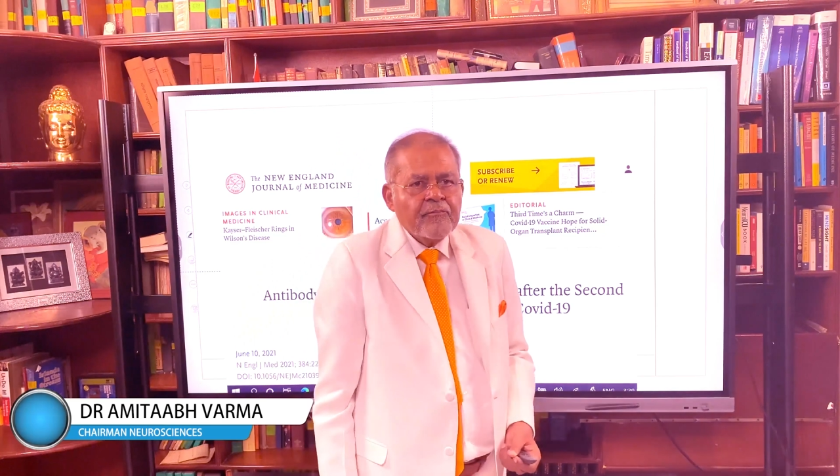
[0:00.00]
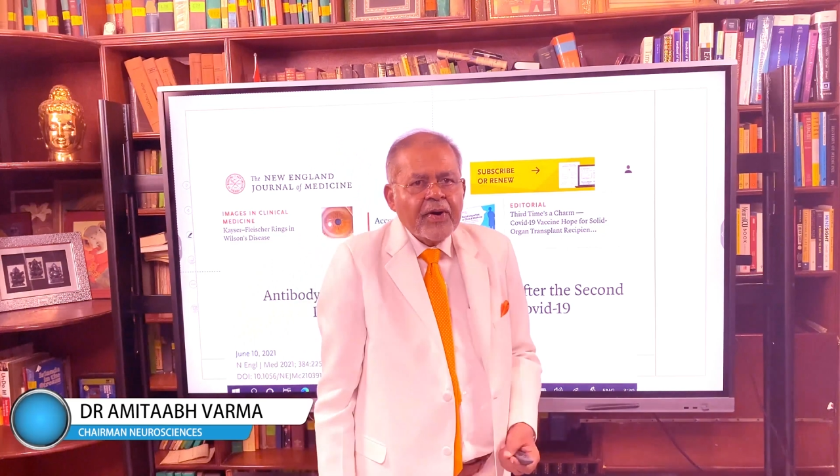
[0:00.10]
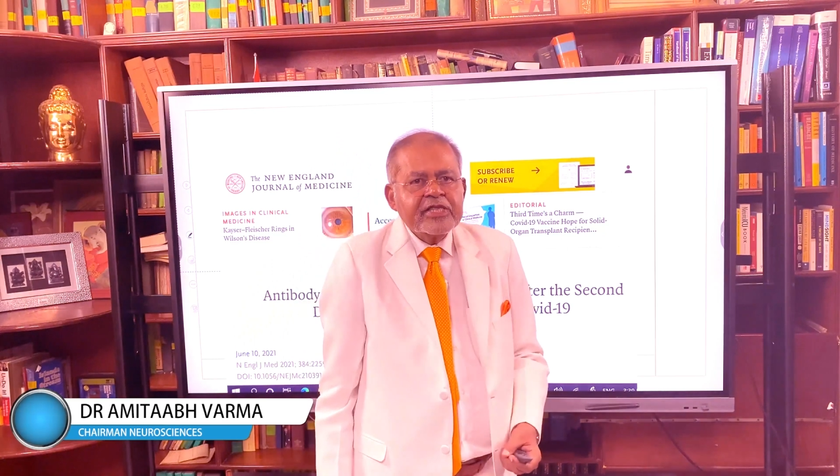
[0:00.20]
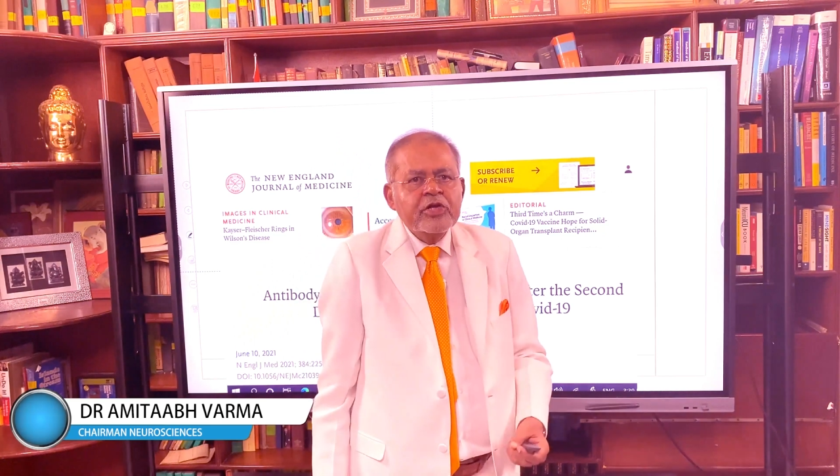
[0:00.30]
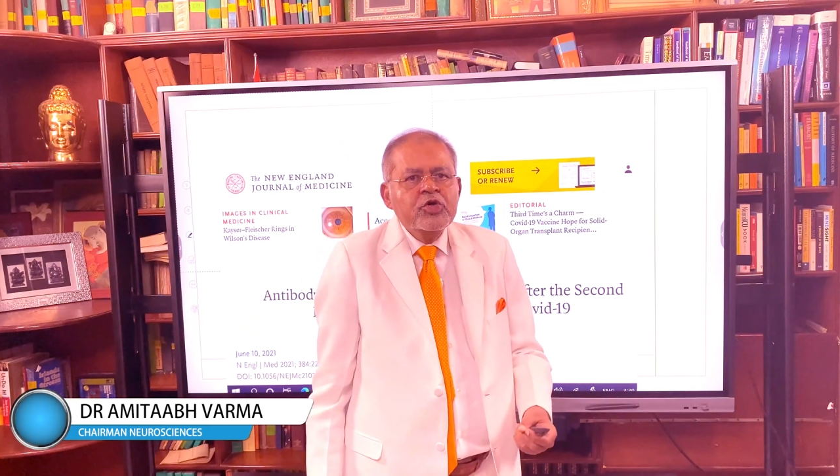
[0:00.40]

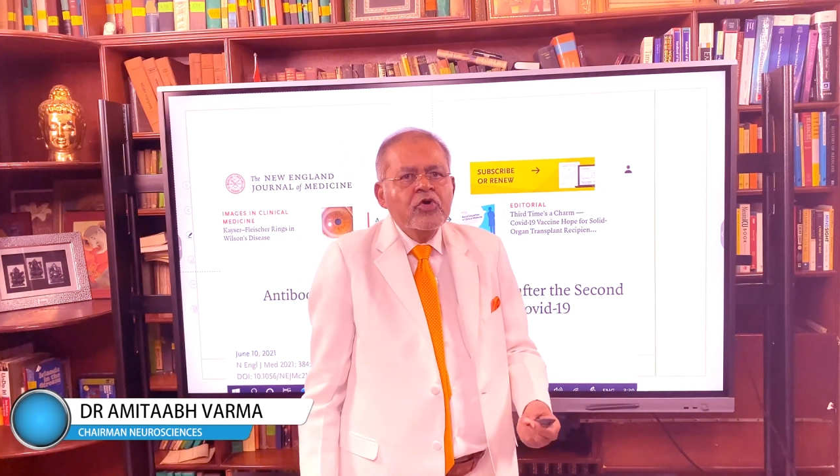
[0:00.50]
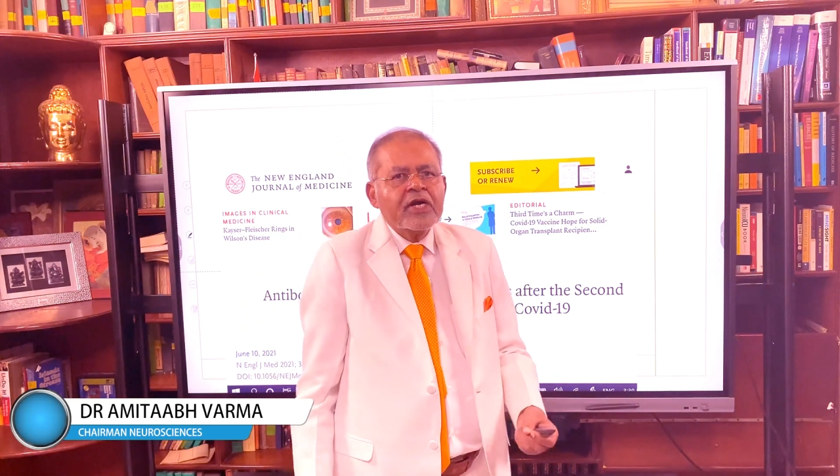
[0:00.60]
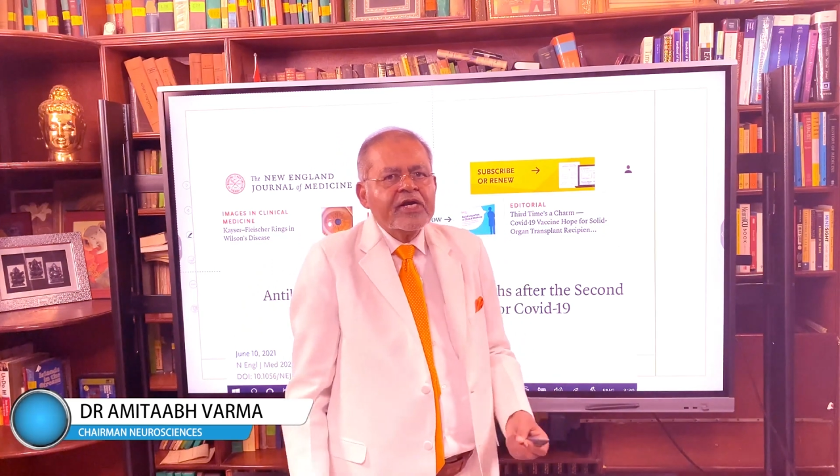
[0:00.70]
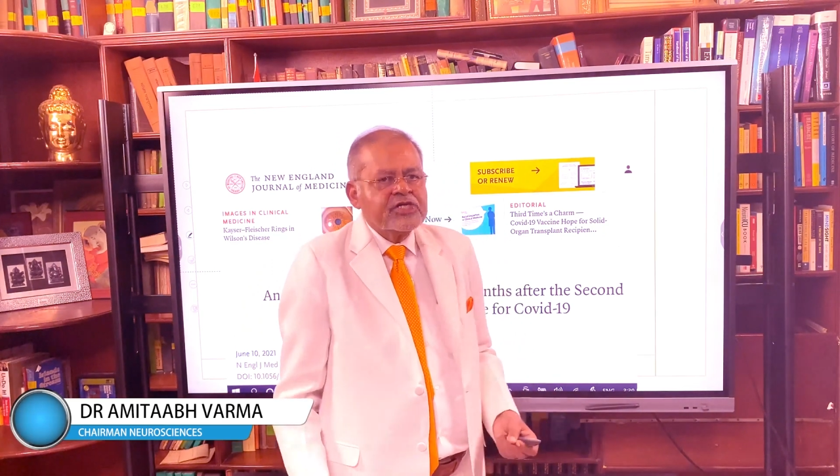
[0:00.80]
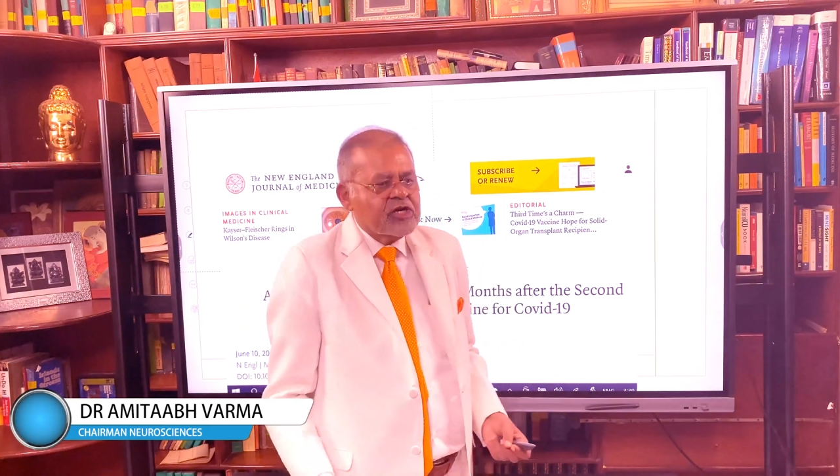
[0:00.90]
by the New
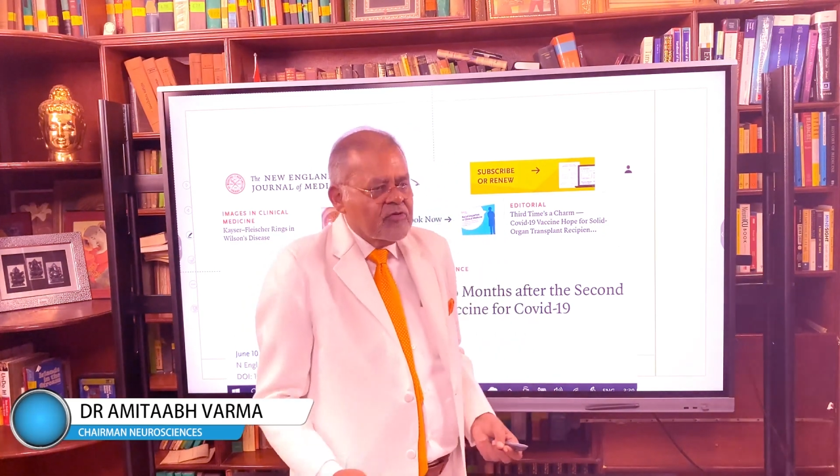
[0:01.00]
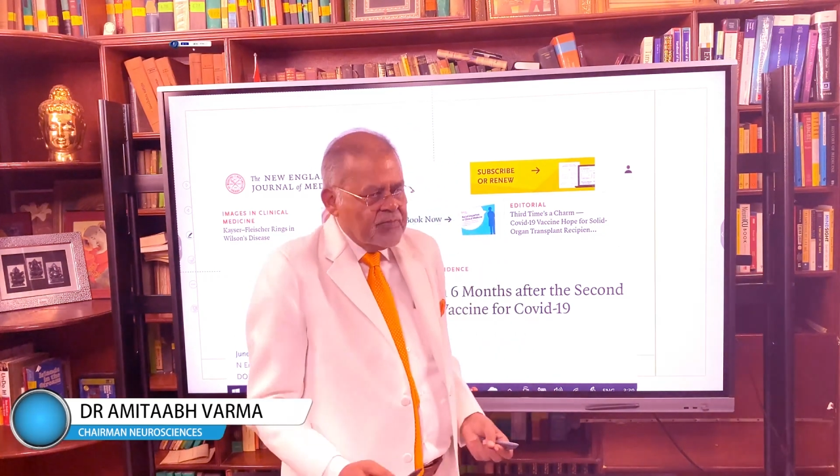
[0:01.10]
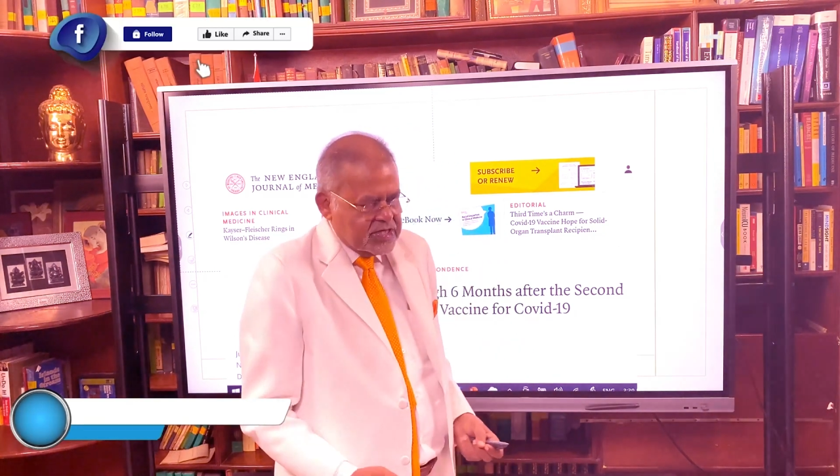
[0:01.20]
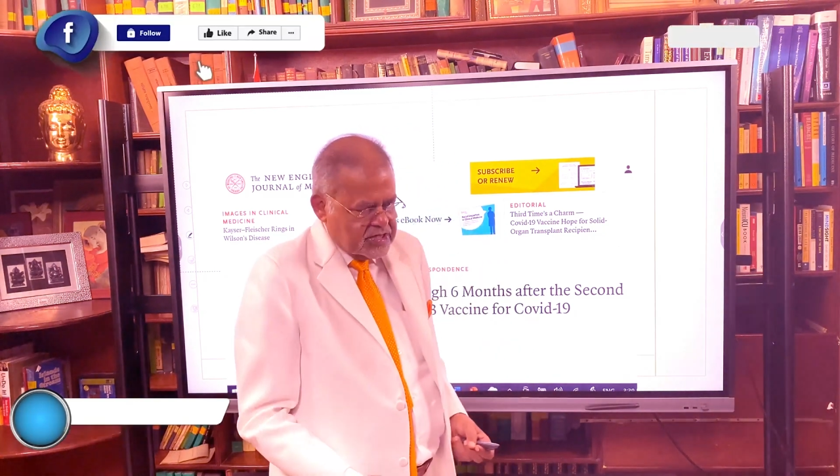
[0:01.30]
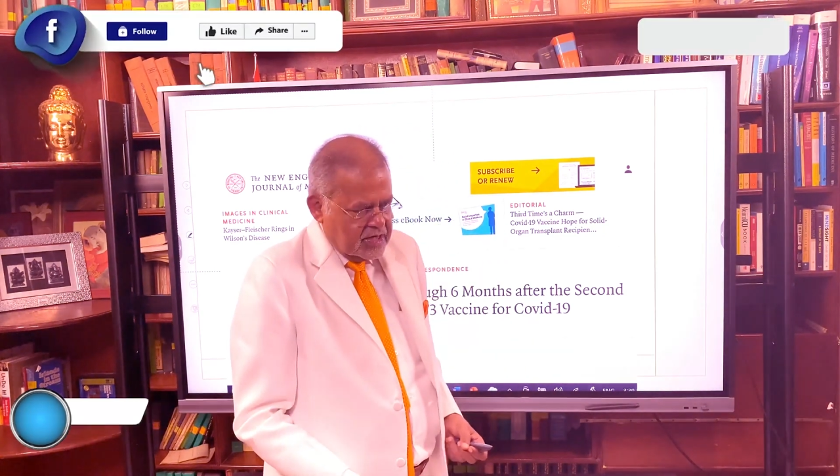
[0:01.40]
England Journal of
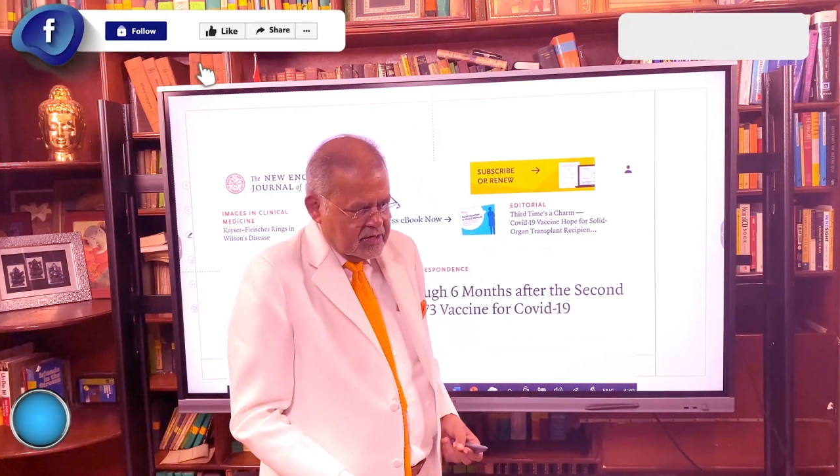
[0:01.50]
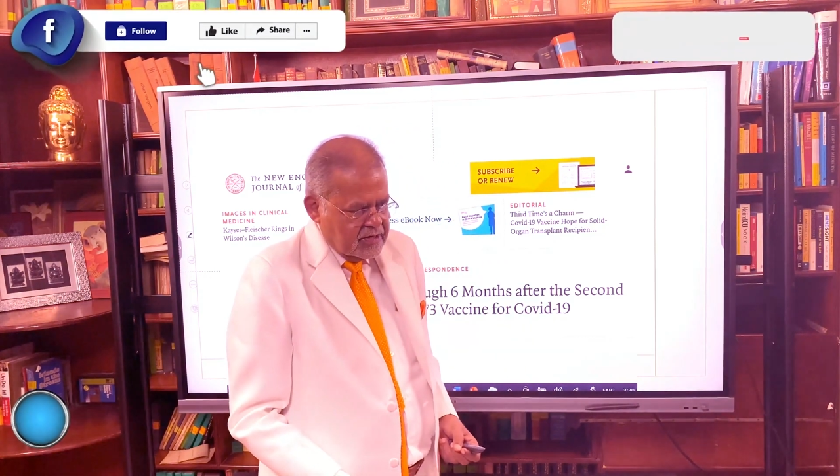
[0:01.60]
Medicine,